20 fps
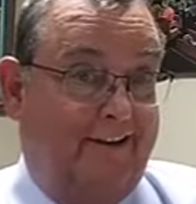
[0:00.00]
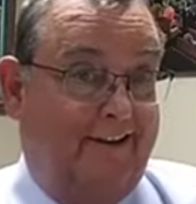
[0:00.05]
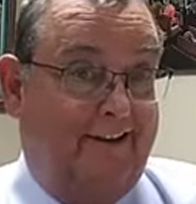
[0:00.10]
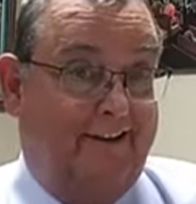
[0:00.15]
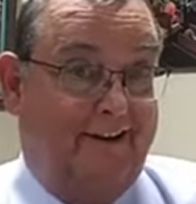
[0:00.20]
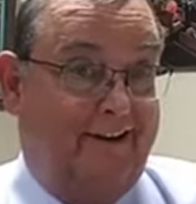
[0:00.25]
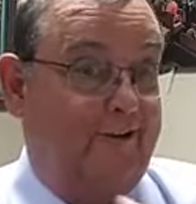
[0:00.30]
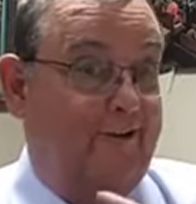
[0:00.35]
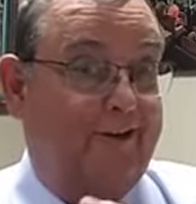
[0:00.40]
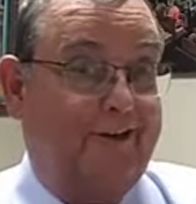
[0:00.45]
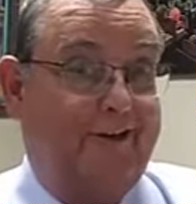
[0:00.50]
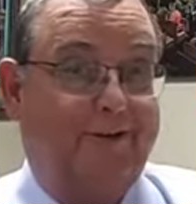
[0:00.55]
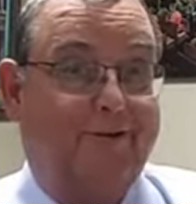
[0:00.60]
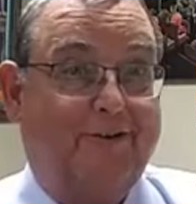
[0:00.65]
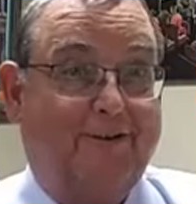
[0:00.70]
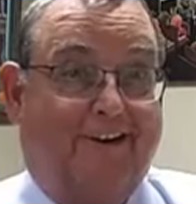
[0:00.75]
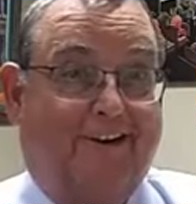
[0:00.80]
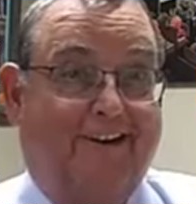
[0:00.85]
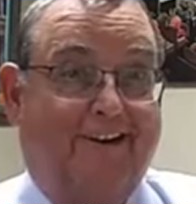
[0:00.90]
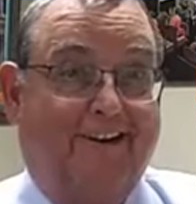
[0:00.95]
here in
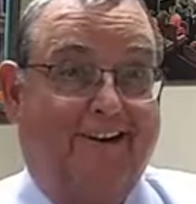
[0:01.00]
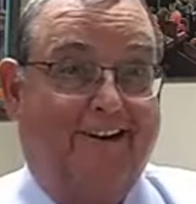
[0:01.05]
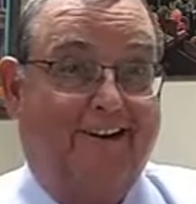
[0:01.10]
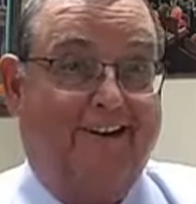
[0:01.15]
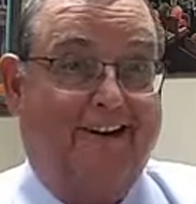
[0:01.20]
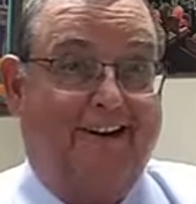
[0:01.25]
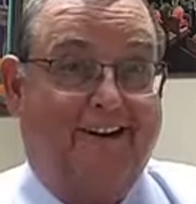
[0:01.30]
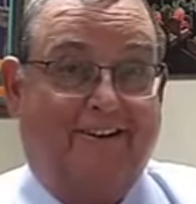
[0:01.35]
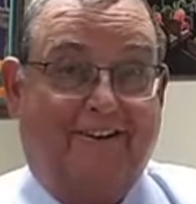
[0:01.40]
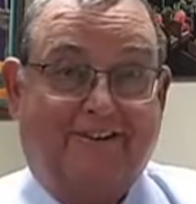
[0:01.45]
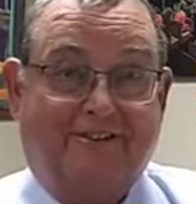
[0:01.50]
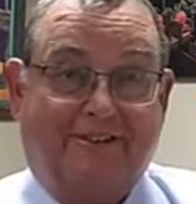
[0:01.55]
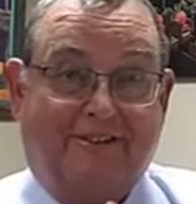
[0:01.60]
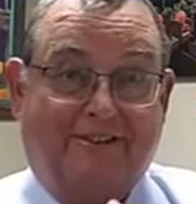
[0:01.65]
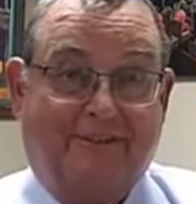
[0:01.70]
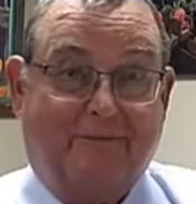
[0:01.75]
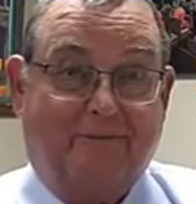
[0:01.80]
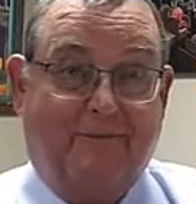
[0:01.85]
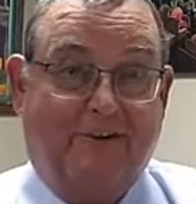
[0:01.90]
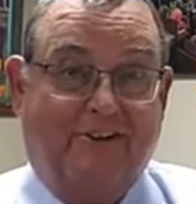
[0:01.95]
Utah, there's a
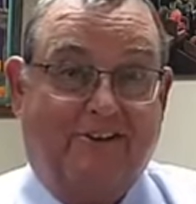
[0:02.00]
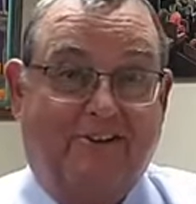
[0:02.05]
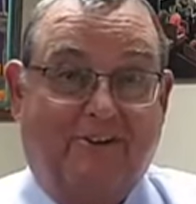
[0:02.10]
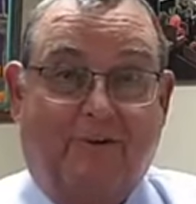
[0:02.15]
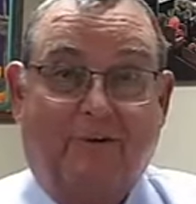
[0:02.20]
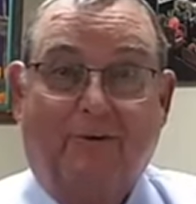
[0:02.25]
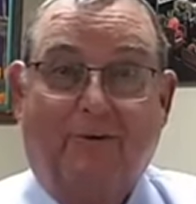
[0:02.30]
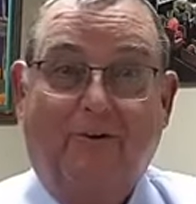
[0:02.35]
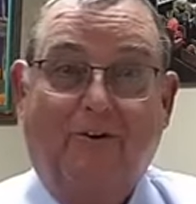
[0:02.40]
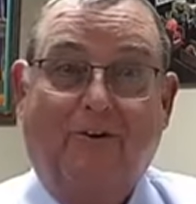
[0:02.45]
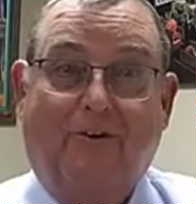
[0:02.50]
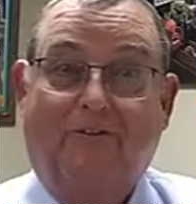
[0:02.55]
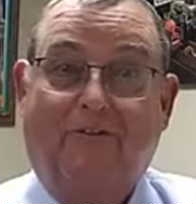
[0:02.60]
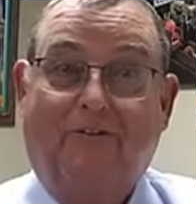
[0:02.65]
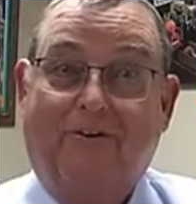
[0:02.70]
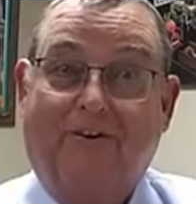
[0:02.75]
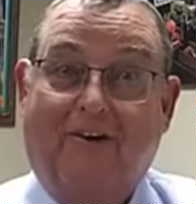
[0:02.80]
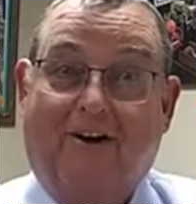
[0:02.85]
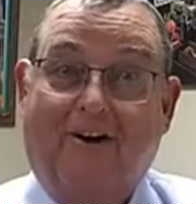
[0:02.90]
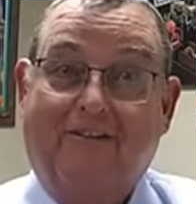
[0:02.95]
special rule
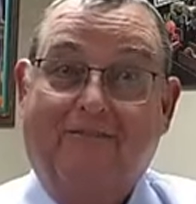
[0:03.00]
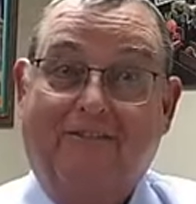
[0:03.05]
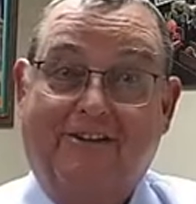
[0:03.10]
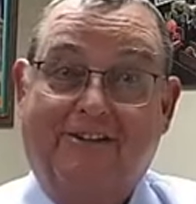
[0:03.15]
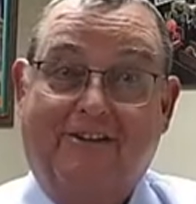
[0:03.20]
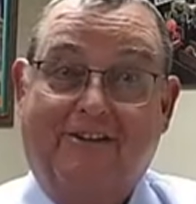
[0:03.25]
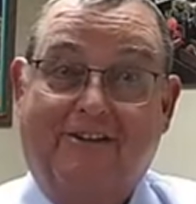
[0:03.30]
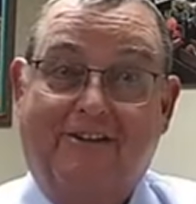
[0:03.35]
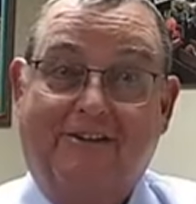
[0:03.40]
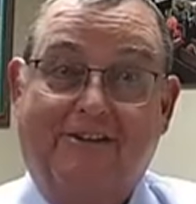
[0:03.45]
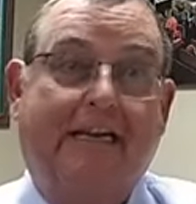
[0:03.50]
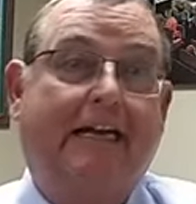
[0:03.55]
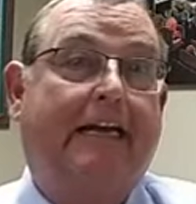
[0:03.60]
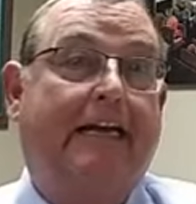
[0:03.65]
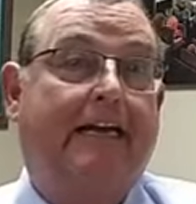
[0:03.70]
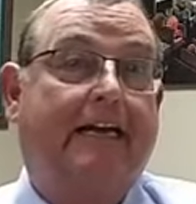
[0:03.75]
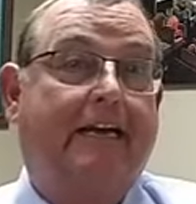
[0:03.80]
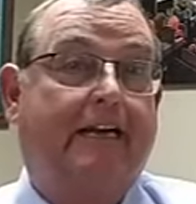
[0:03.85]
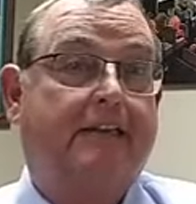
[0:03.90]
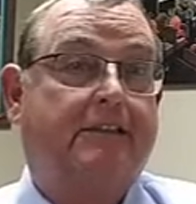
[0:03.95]
for officers.
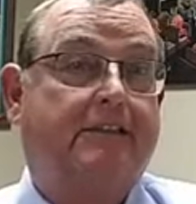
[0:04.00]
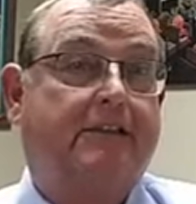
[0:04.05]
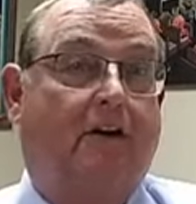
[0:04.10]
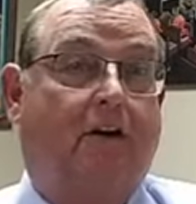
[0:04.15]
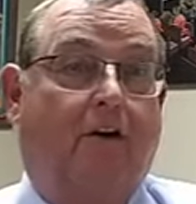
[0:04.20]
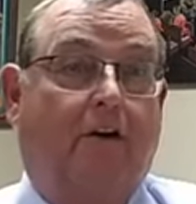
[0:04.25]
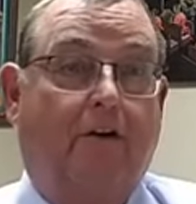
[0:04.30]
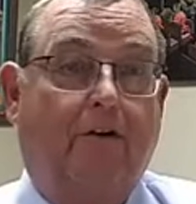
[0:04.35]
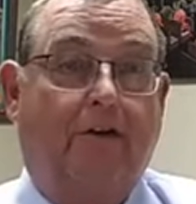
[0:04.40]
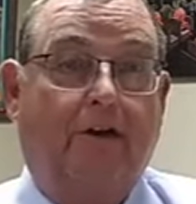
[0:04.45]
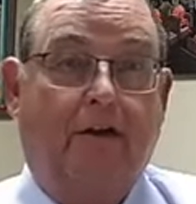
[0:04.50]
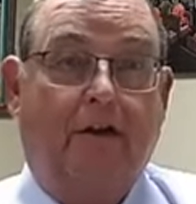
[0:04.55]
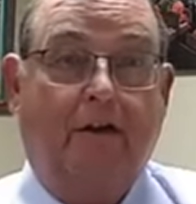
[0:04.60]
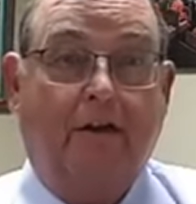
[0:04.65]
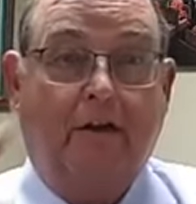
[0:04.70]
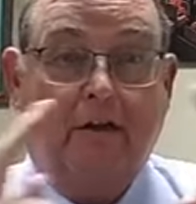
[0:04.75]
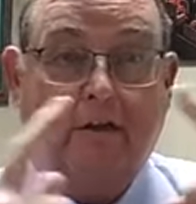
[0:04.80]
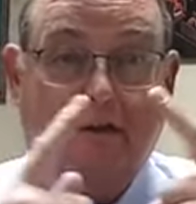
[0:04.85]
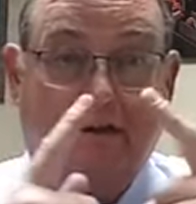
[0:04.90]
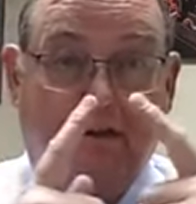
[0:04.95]
It's called
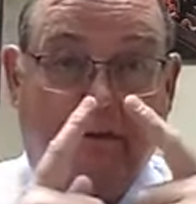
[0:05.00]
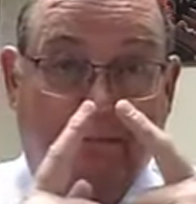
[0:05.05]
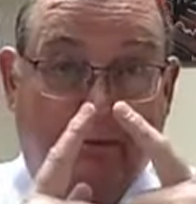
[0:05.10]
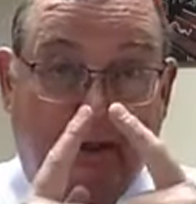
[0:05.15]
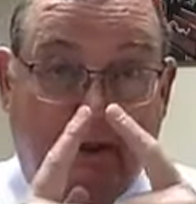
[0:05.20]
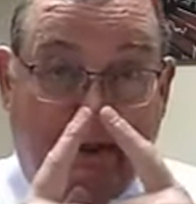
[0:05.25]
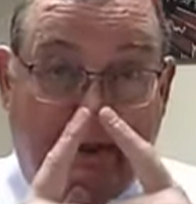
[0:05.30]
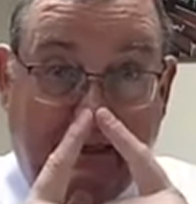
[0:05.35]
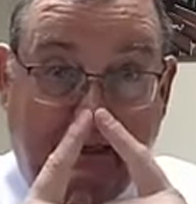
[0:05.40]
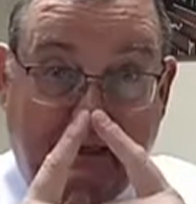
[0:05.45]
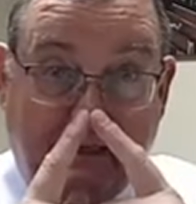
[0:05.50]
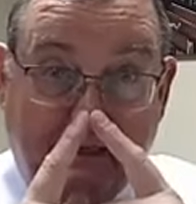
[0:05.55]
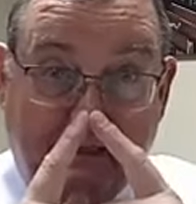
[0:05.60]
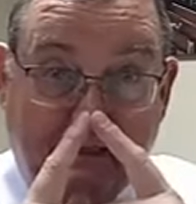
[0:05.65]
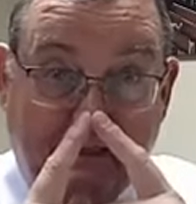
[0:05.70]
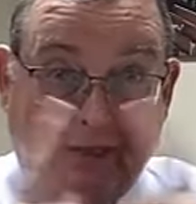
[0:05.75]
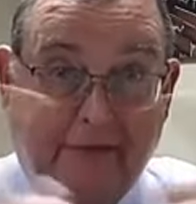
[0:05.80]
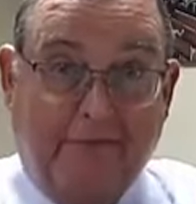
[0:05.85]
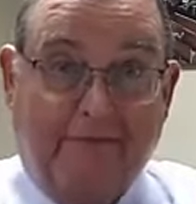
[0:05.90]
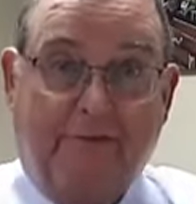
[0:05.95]
the plain
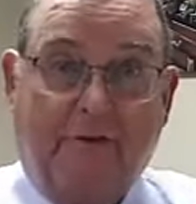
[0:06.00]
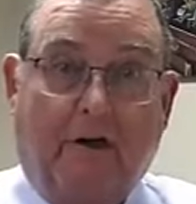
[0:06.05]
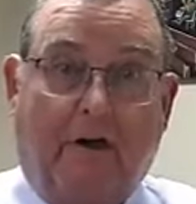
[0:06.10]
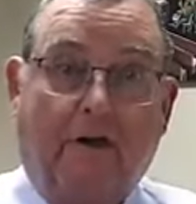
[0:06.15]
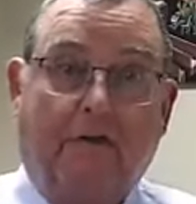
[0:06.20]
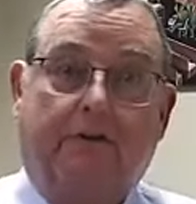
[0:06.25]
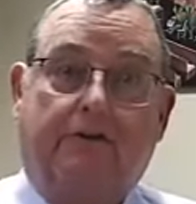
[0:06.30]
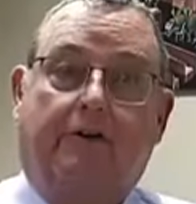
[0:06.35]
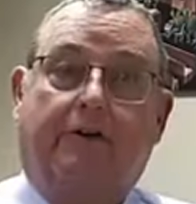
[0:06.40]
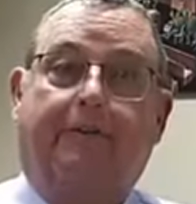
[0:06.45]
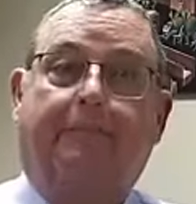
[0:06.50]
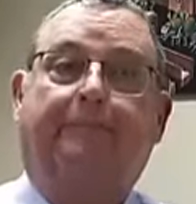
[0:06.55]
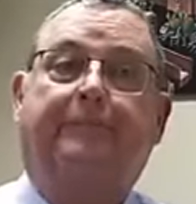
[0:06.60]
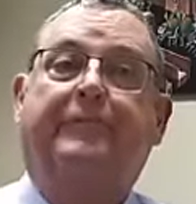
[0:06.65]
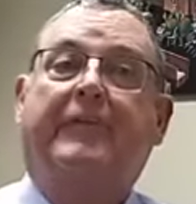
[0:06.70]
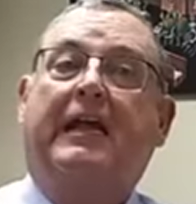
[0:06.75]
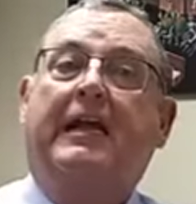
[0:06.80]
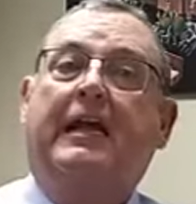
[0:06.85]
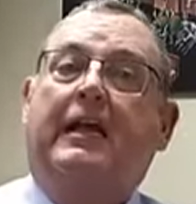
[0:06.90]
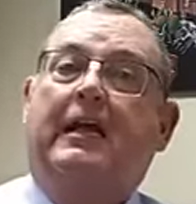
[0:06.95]
sniff doctrine.
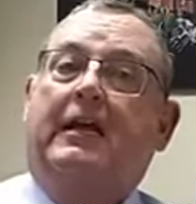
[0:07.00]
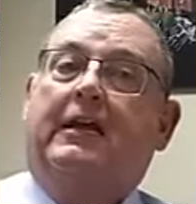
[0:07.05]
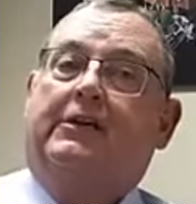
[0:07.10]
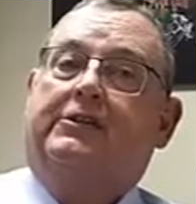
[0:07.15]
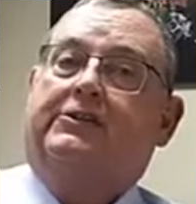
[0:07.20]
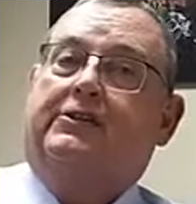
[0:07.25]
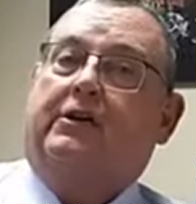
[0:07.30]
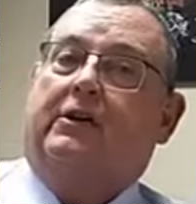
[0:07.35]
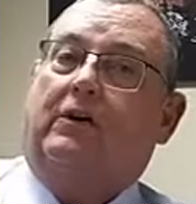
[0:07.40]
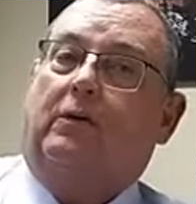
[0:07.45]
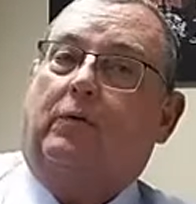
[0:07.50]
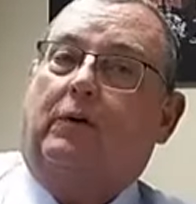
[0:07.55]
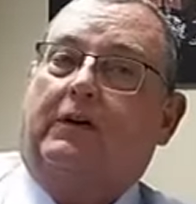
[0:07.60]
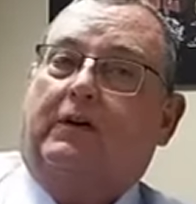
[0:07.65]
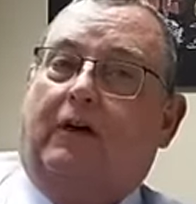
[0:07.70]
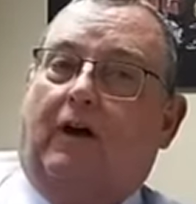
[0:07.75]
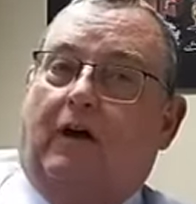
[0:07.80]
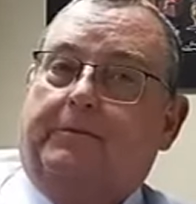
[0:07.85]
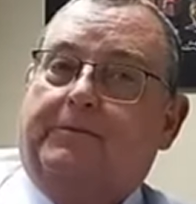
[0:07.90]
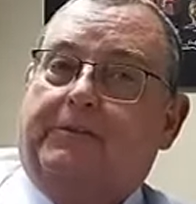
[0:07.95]
So what a
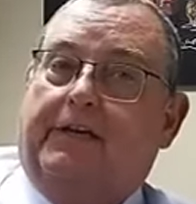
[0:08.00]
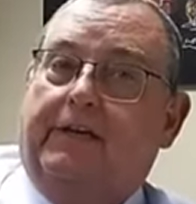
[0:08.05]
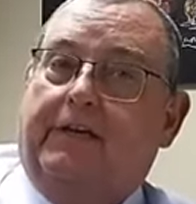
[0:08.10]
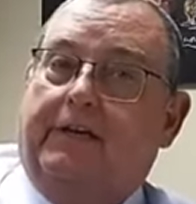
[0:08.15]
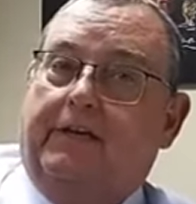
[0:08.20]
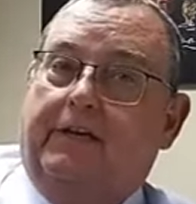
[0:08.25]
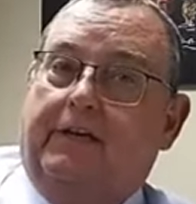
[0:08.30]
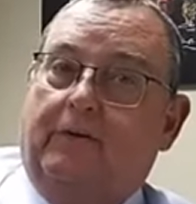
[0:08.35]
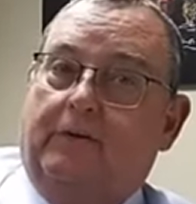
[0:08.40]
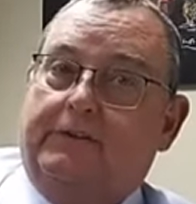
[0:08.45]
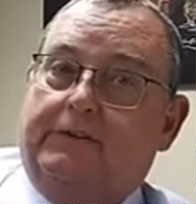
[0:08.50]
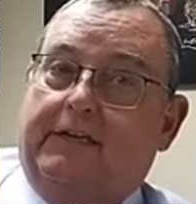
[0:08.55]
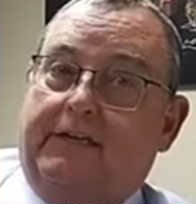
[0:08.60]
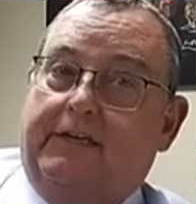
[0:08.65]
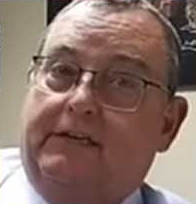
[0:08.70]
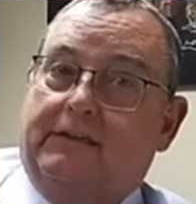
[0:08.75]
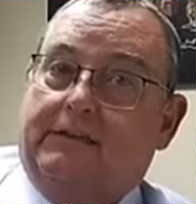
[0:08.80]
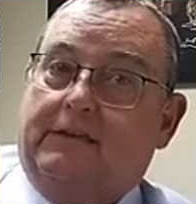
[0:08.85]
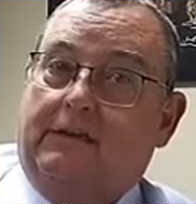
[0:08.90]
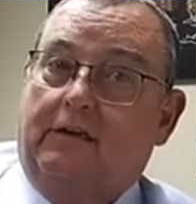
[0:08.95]
cop's going to do is
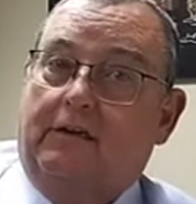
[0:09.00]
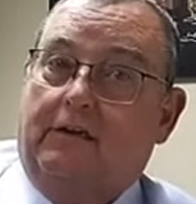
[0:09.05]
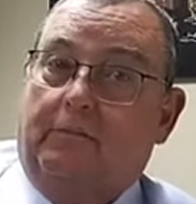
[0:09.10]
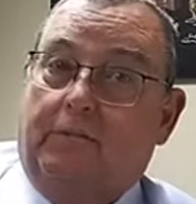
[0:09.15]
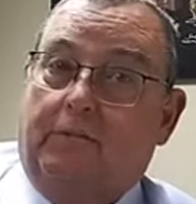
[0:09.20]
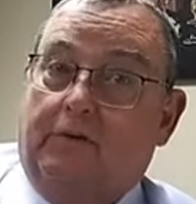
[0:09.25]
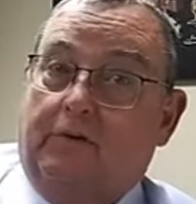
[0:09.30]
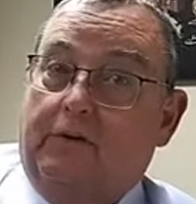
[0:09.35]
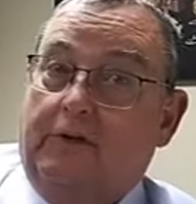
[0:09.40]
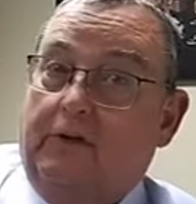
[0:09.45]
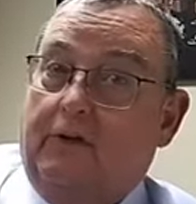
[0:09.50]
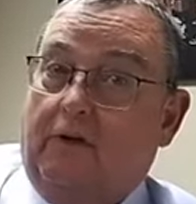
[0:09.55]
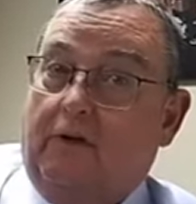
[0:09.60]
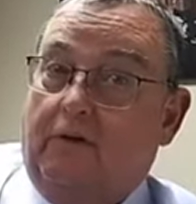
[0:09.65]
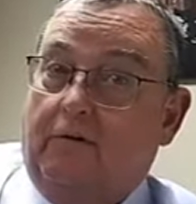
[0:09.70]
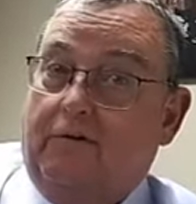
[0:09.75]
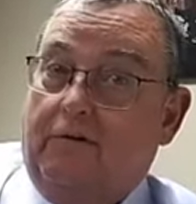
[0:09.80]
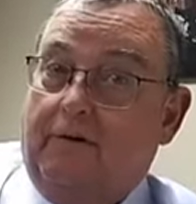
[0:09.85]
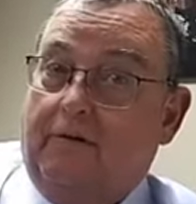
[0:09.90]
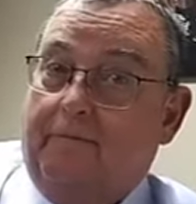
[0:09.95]
he's going to pull you
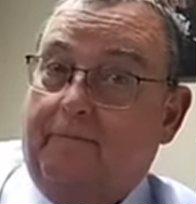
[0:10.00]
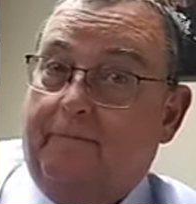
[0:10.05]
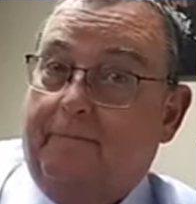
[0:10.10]
over,